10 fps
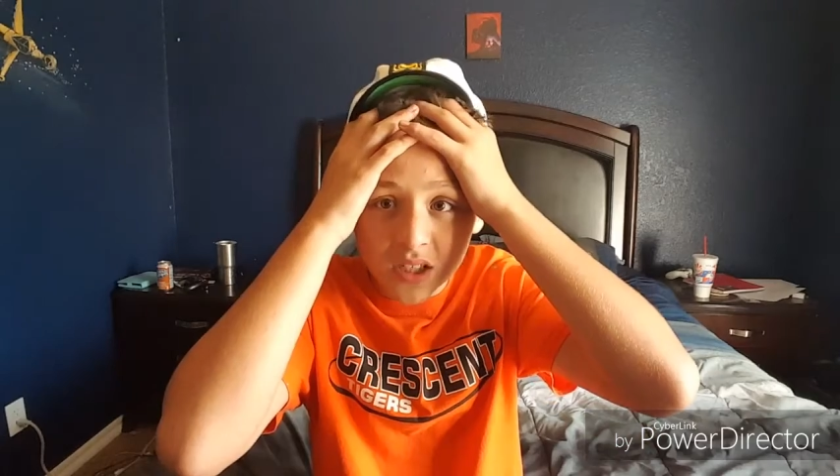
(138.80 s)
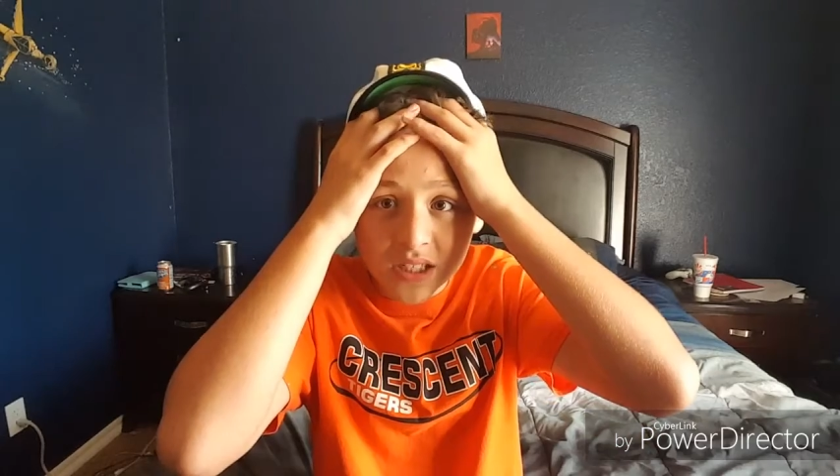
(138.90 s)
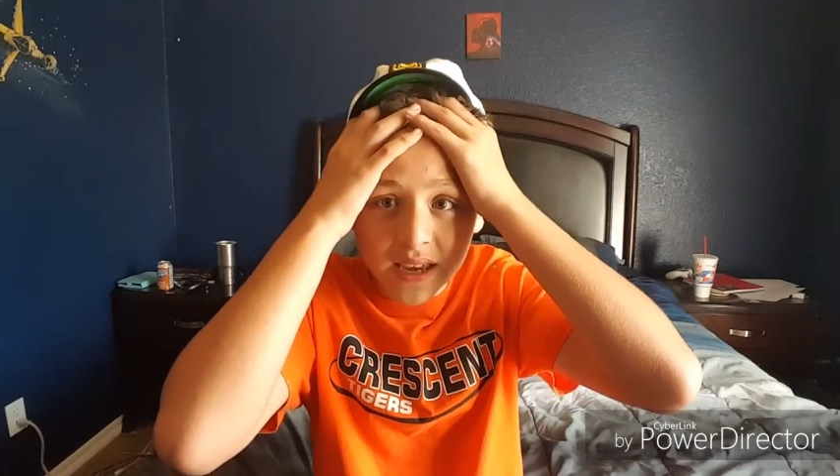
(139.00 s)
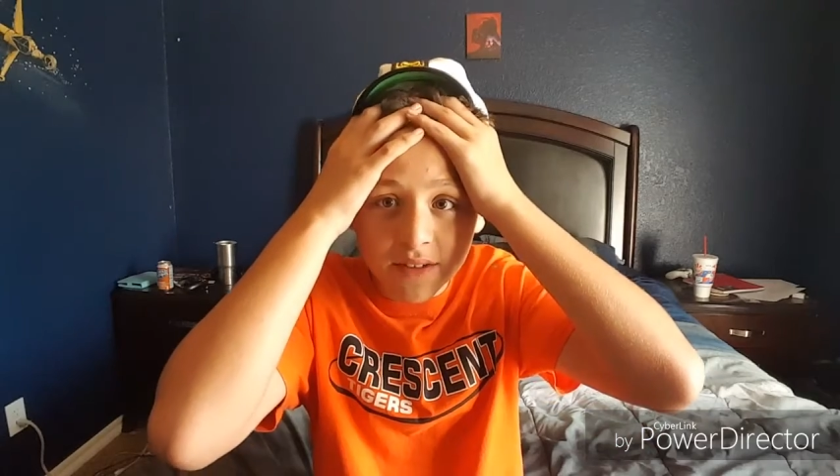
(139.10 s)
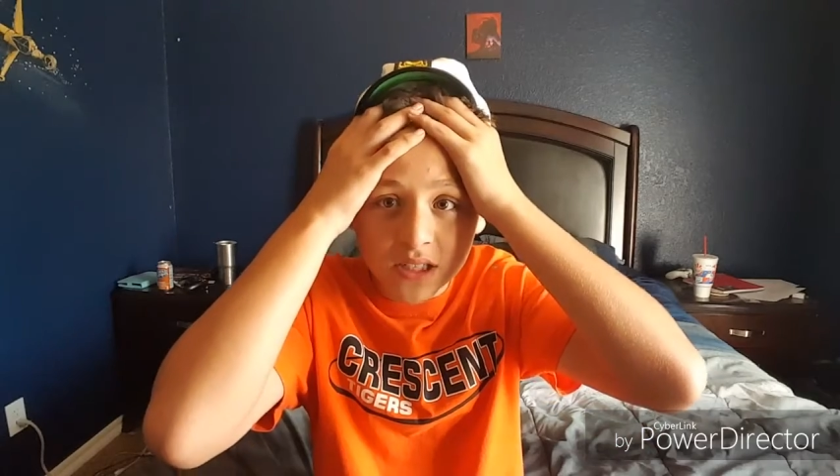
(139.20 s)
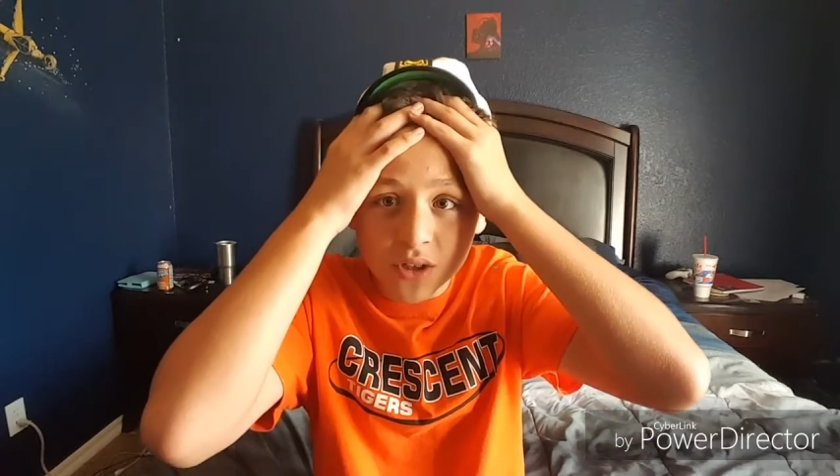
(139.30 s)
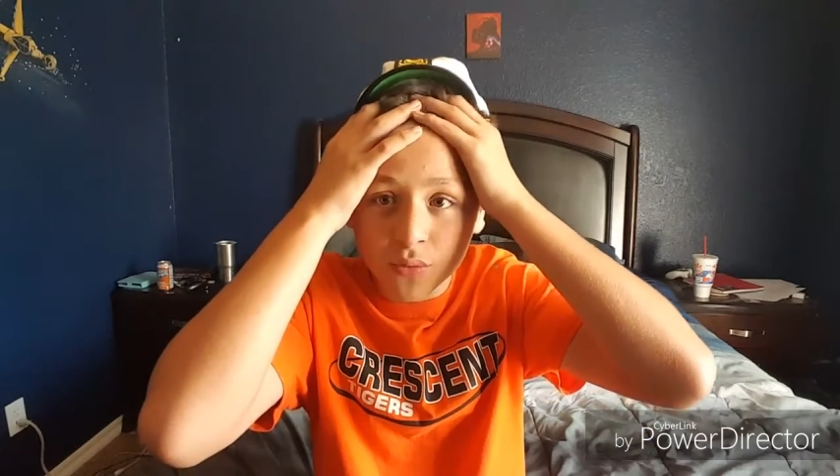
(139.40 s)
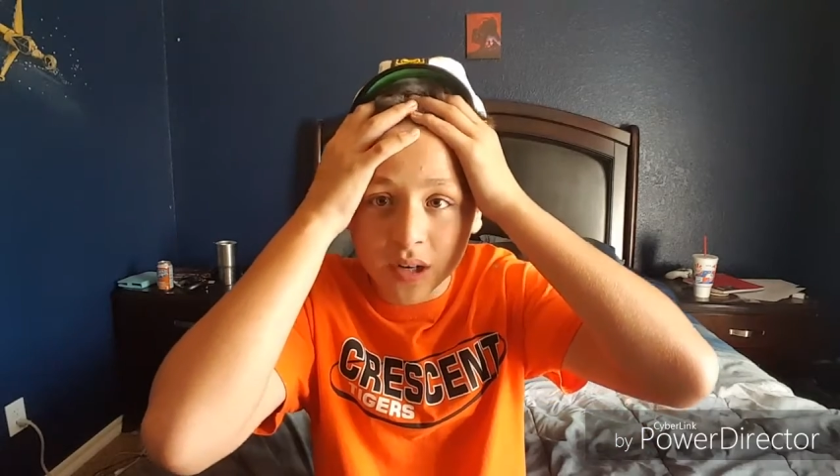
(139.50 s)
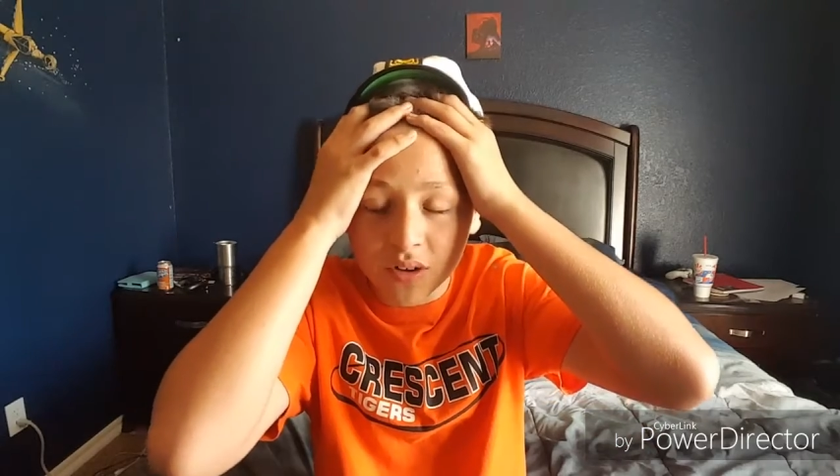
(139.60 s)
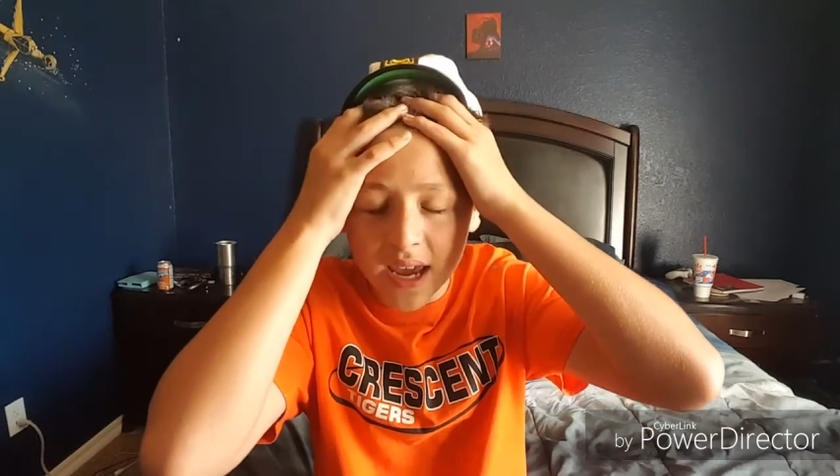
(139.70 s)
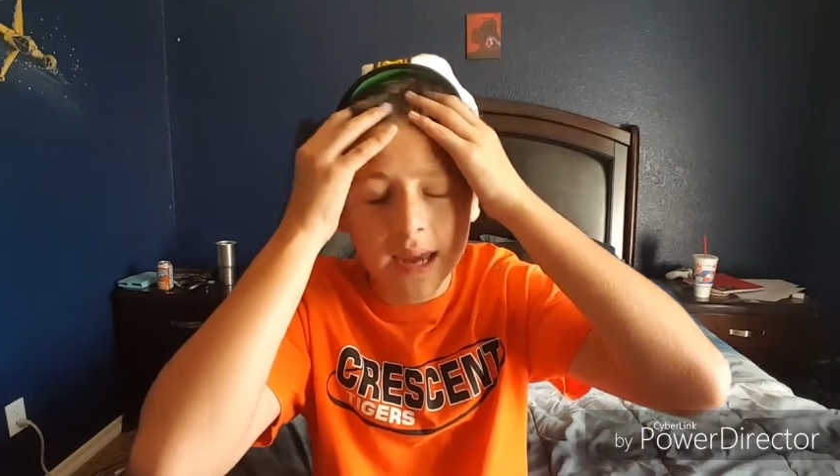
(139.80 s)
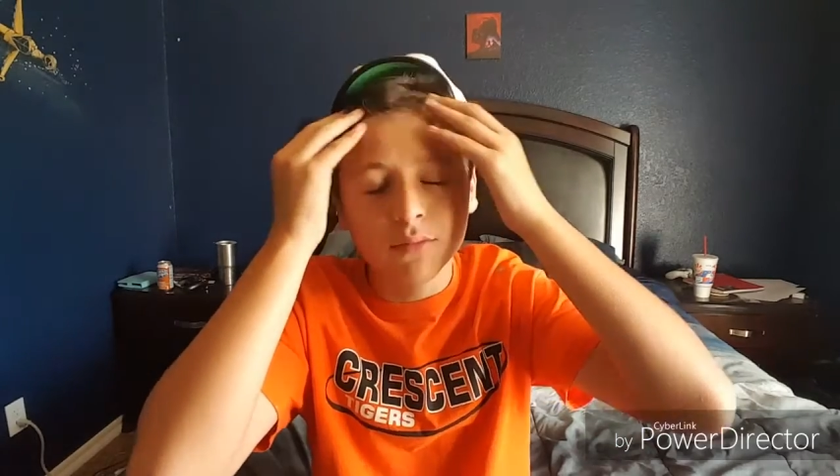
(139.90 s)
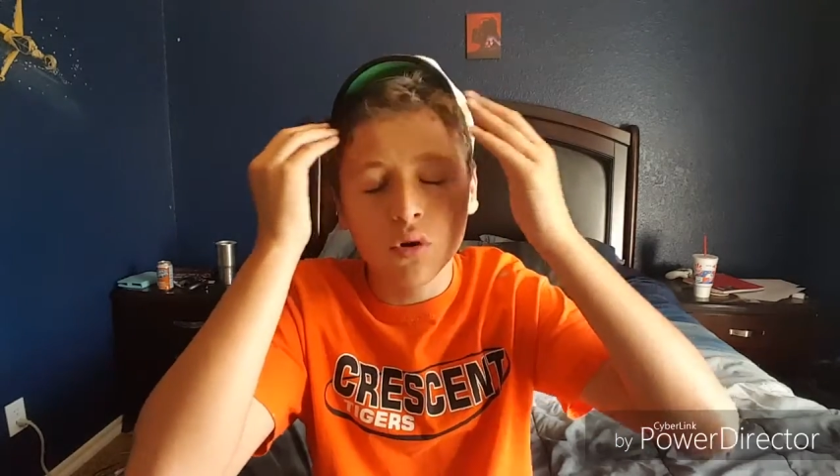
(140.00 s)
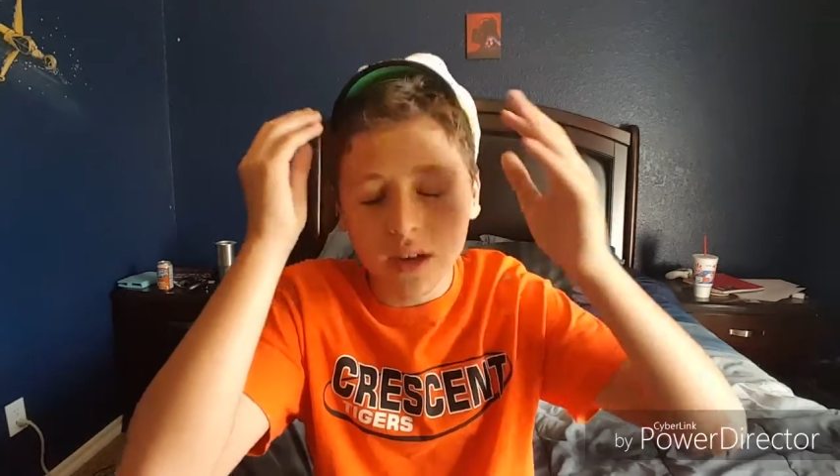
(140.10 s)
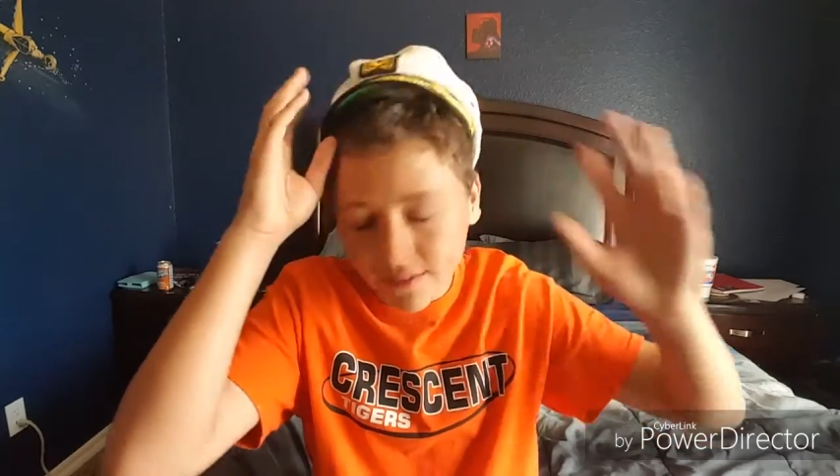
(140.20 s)
just give us the real game.
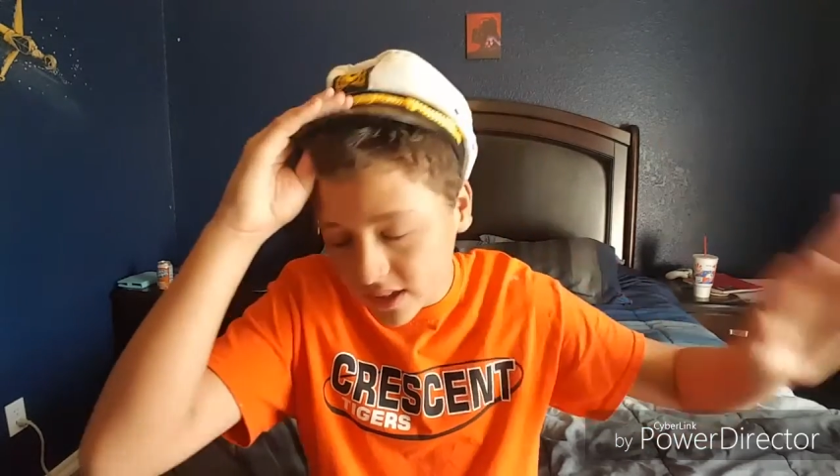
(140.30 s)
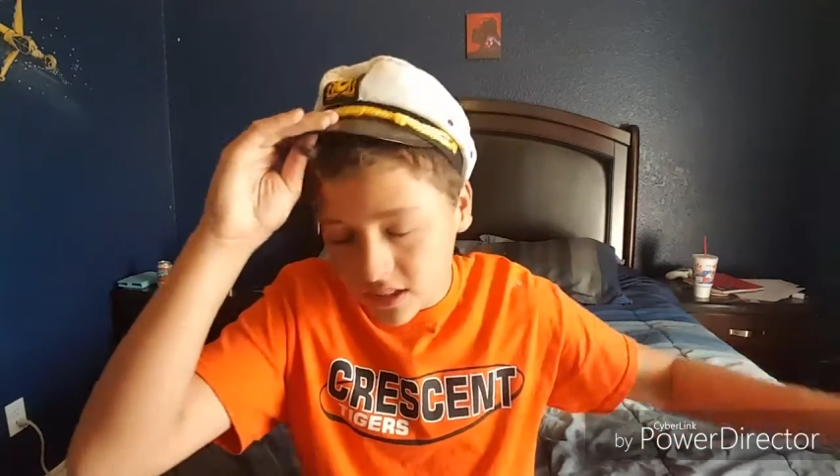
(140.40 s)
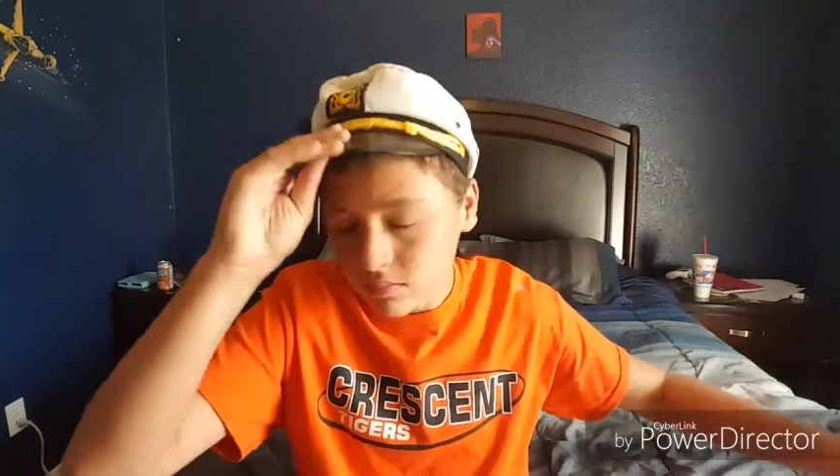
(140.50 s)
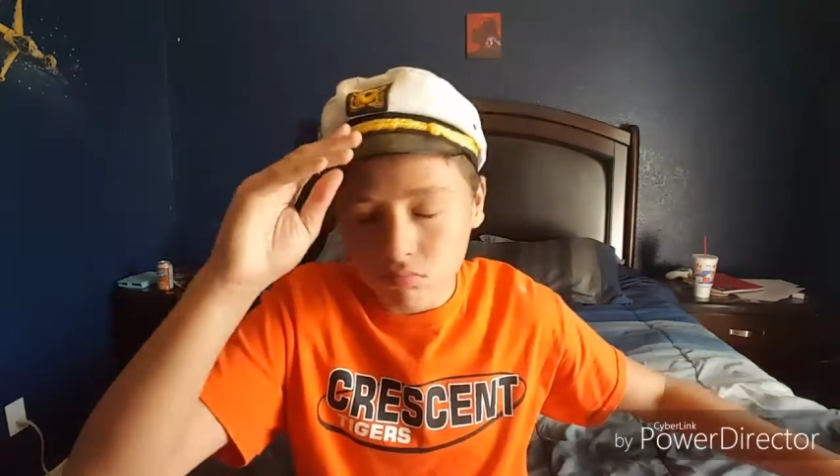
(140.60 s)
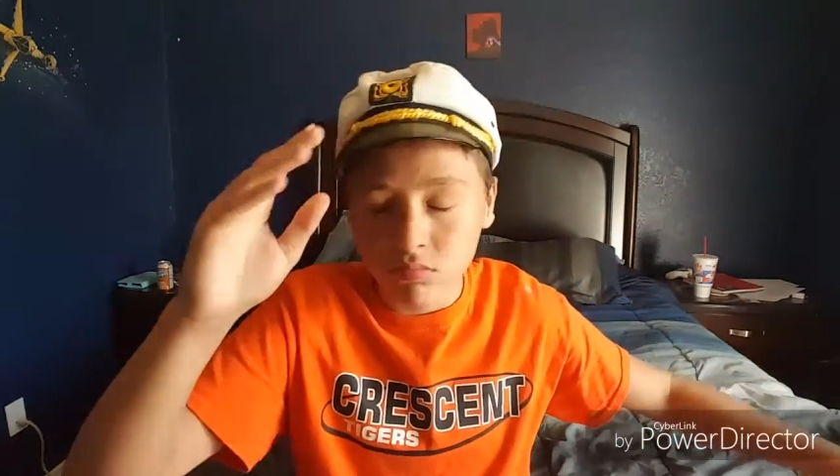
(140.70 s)
Don't give us